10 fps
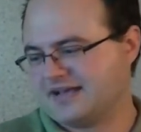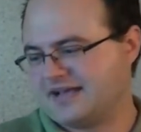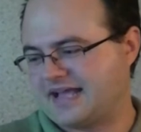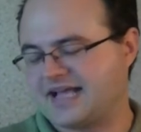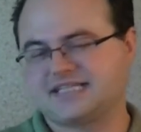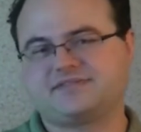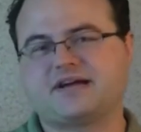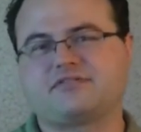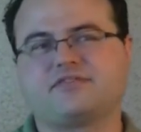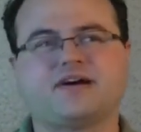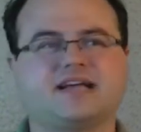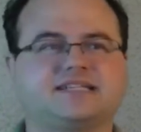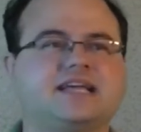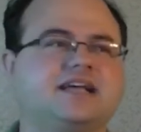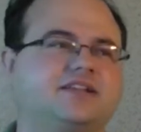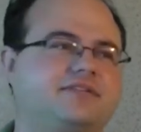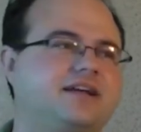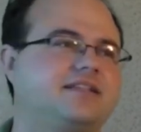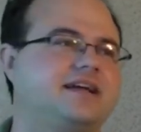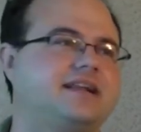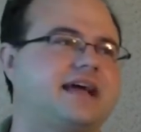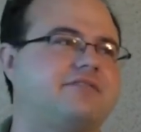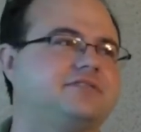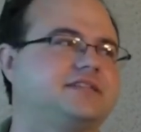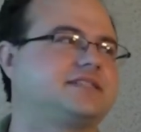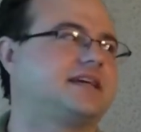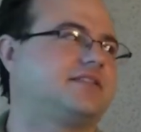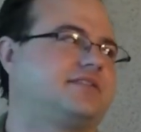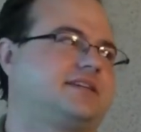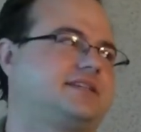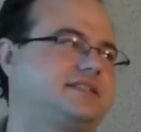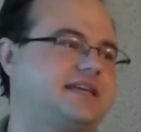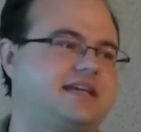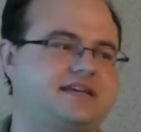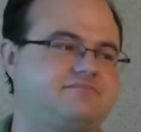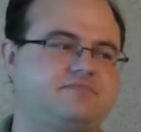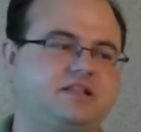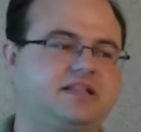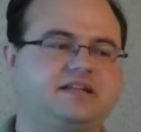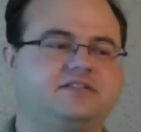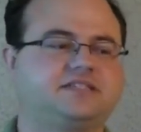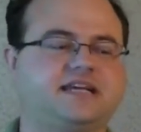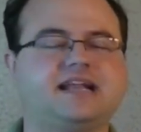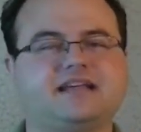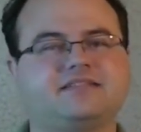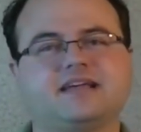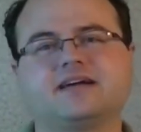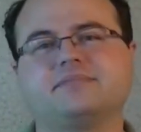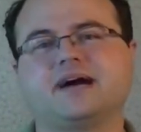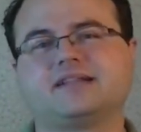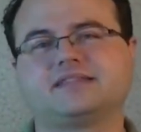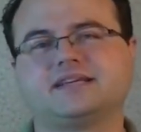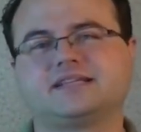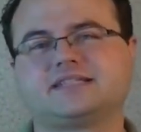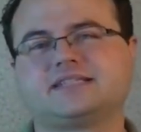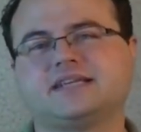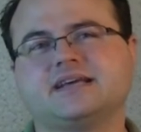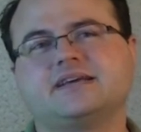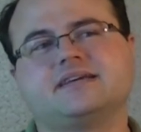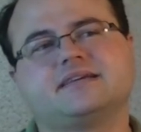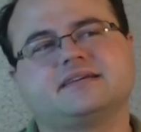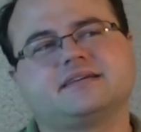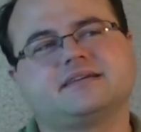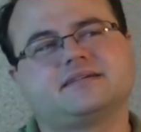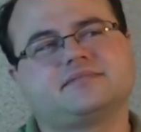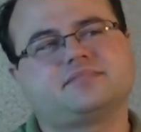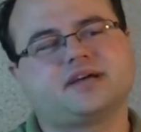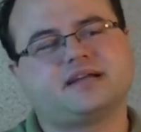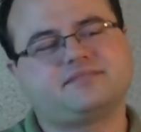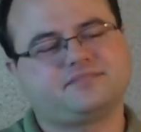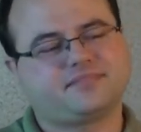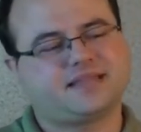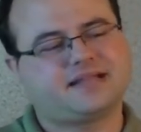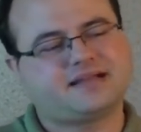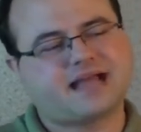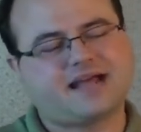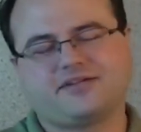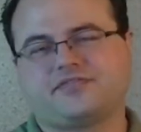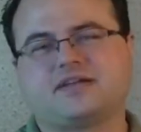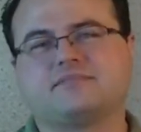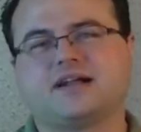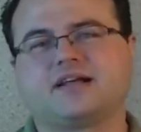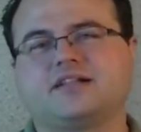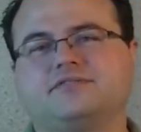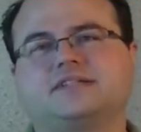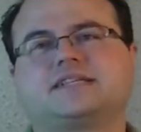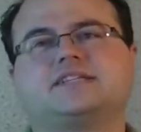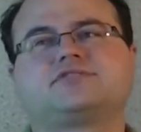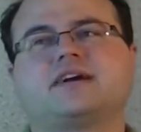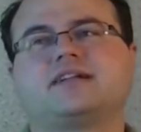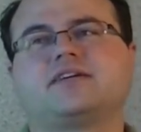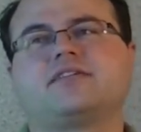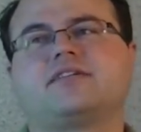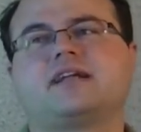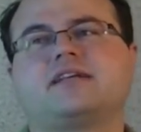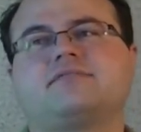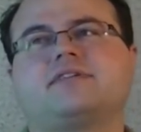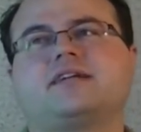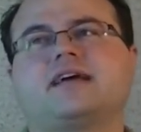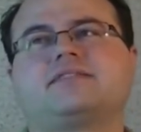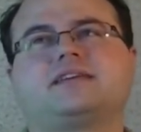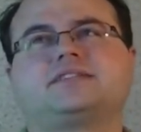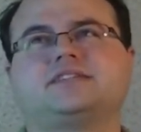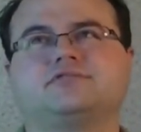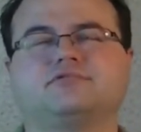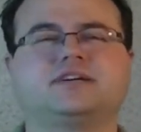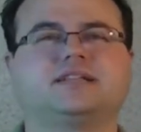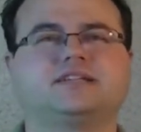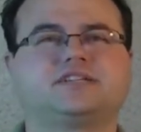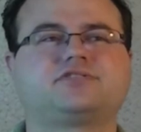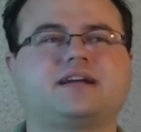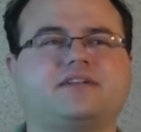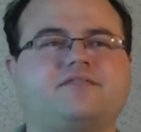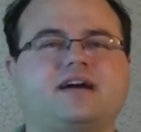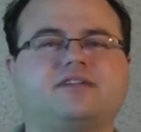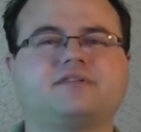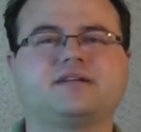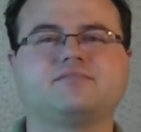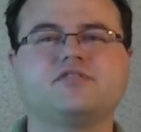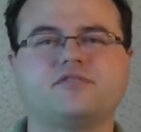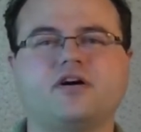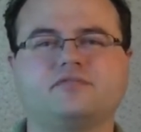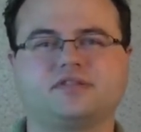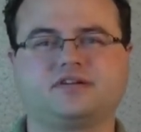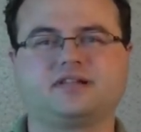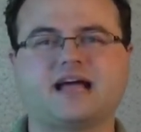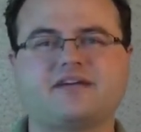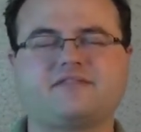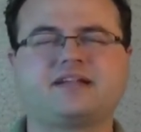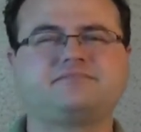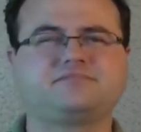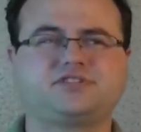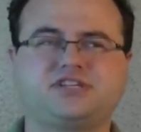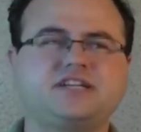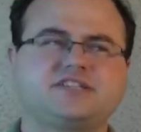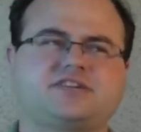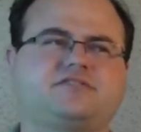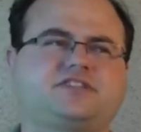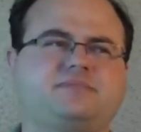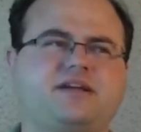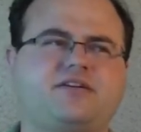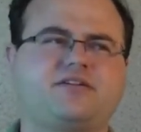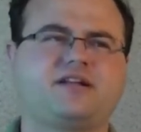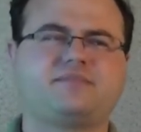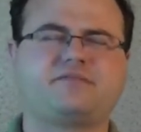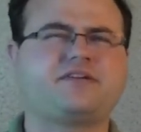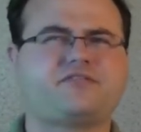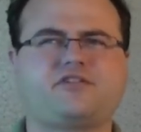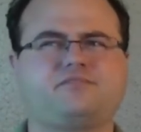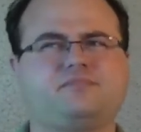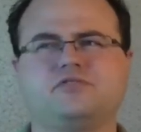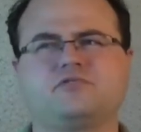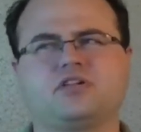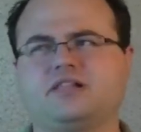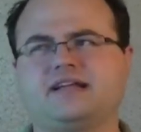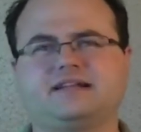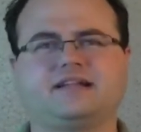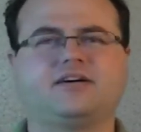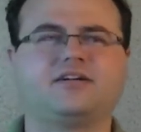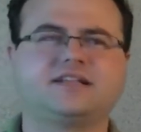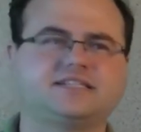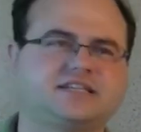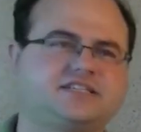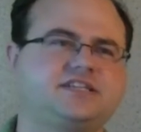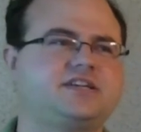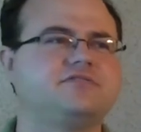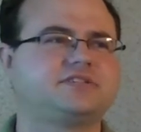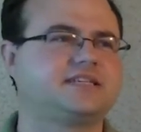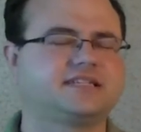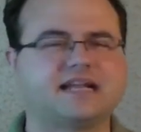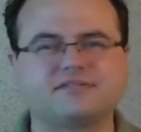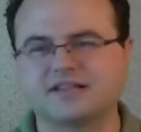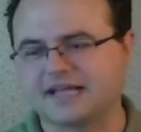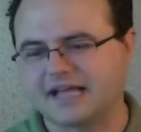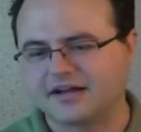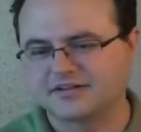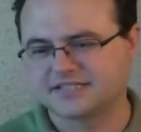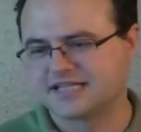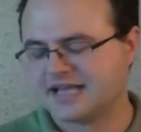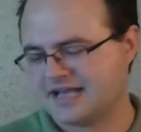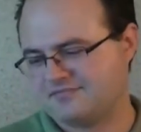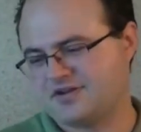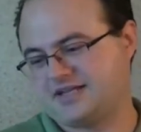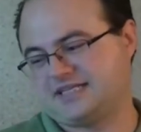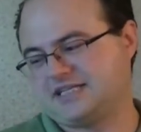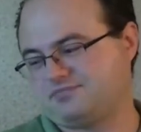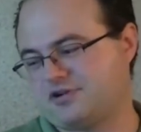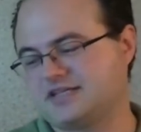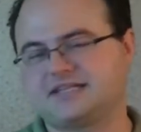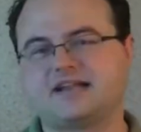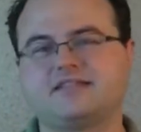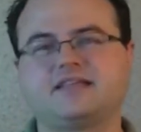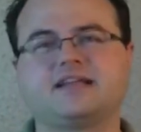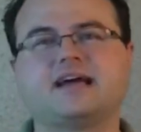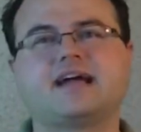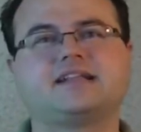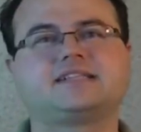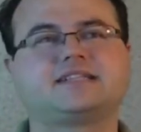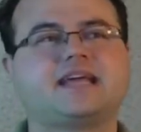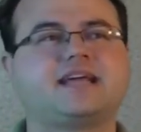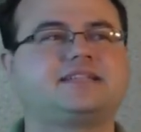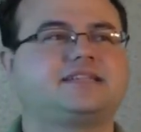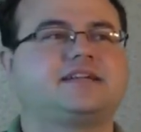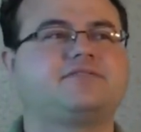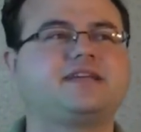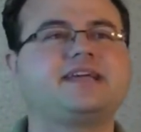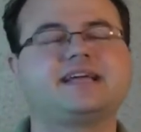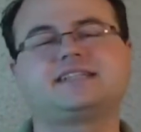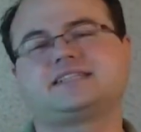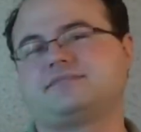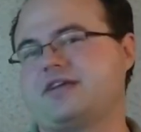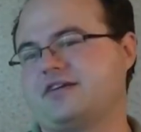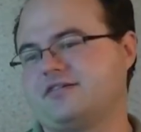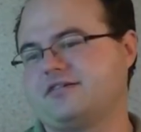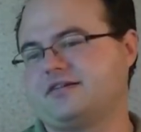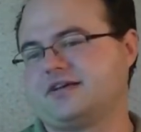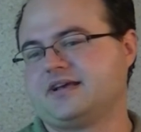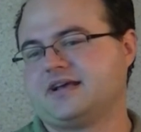I guess if I were advising Hillary Clinton, I would just tell her to say little to anything about this. But I don't think Monica Lewinsky's trying to hurt anyone. I think she's really just trying to find a way to move on with her life. And she deserves to be heard. I mean, we've heard Bill Clinton and all his excuses and everything else. Because he's President of the United States, you know, he gets to be heard.